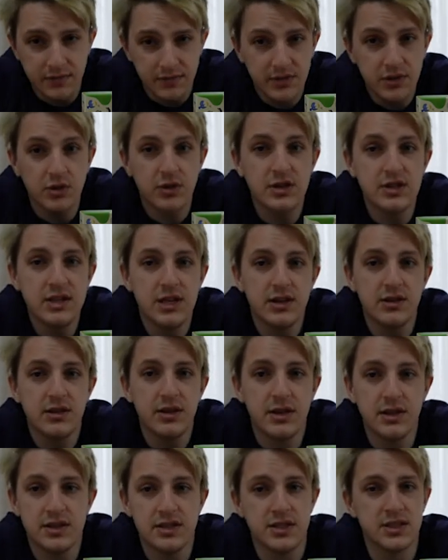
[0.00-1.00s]
you continue
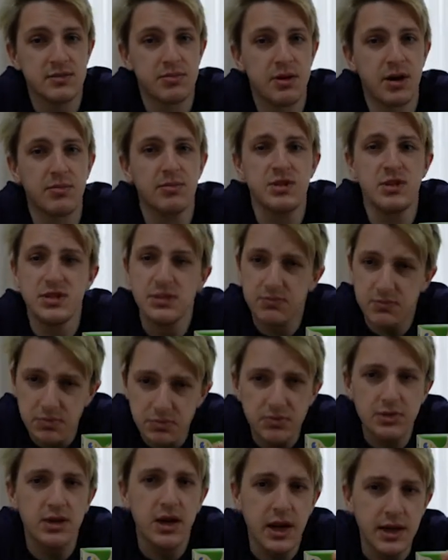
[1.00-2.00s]
to think it's just a problem, just
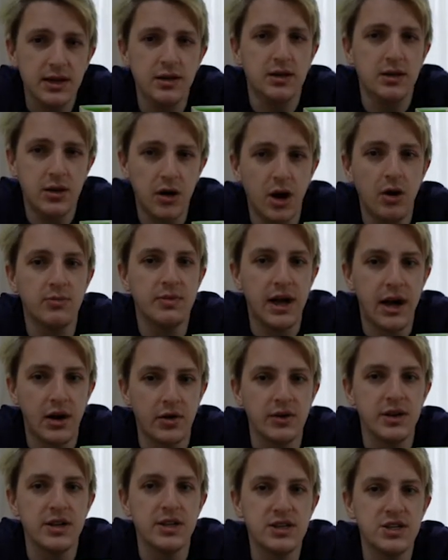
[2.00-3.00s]
kind of calm
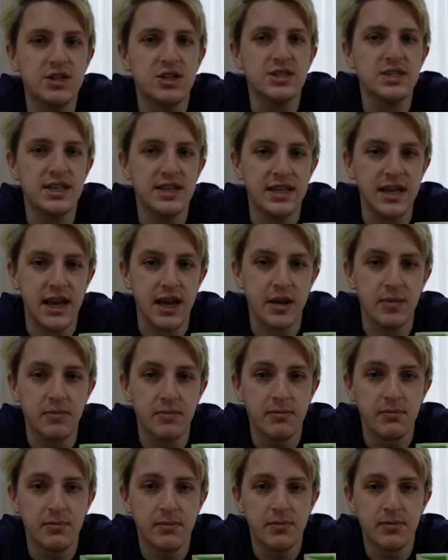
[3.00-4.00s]
down. It's just a game.
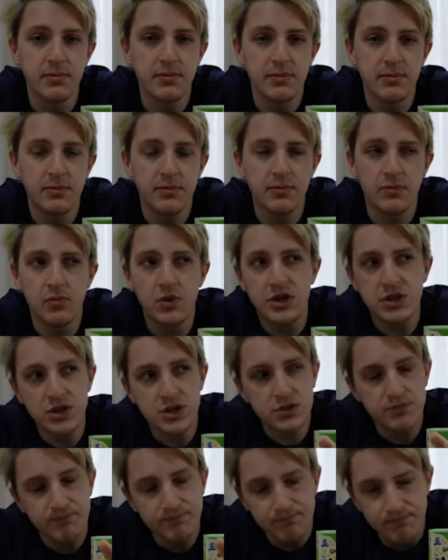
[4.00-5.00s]

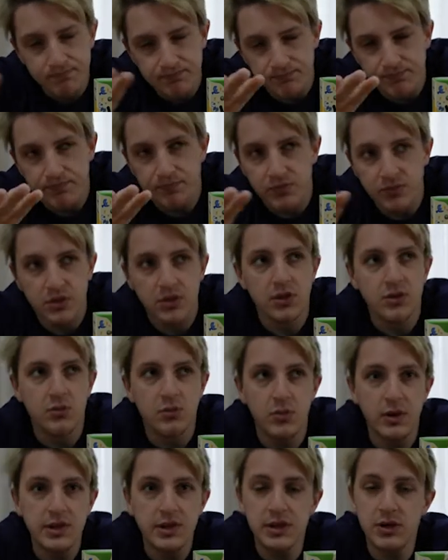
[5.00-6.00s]
Which,
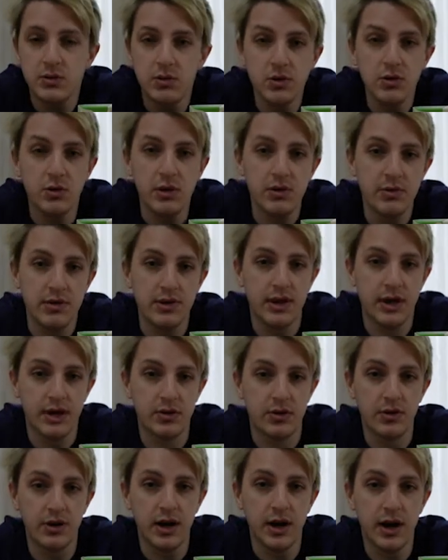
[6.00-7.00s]
whether you agree with that
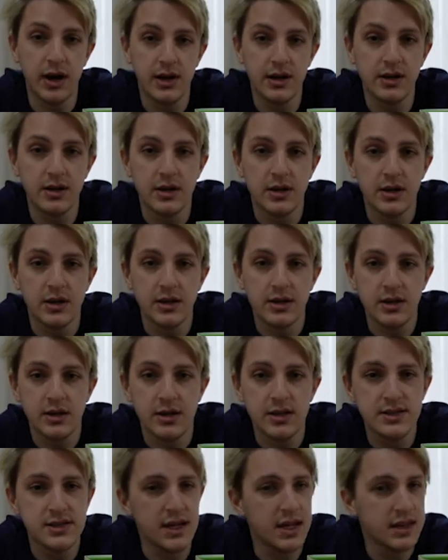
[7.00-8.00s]
or not,
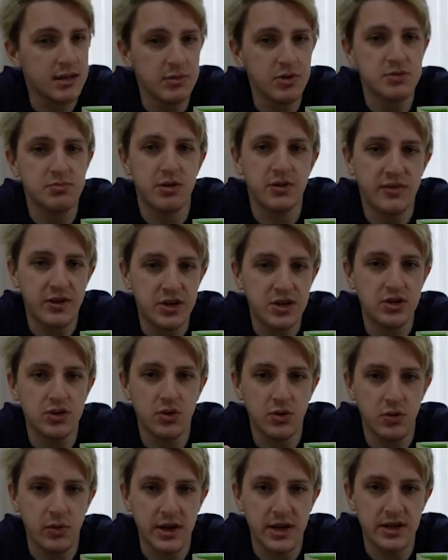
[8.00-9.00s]
is not the most
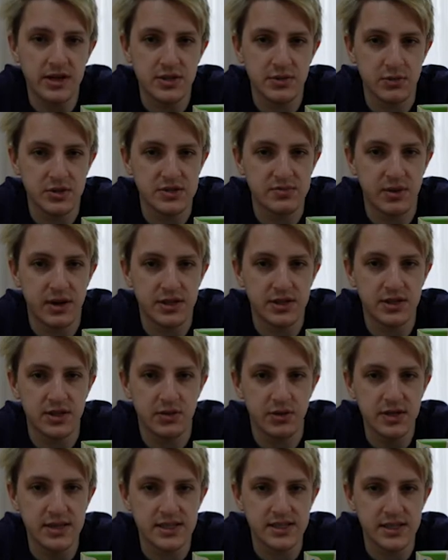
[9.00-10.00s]
professional way to respond to
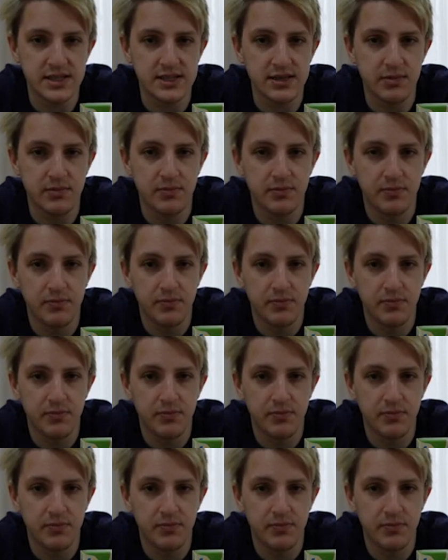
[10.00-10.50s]
criticism.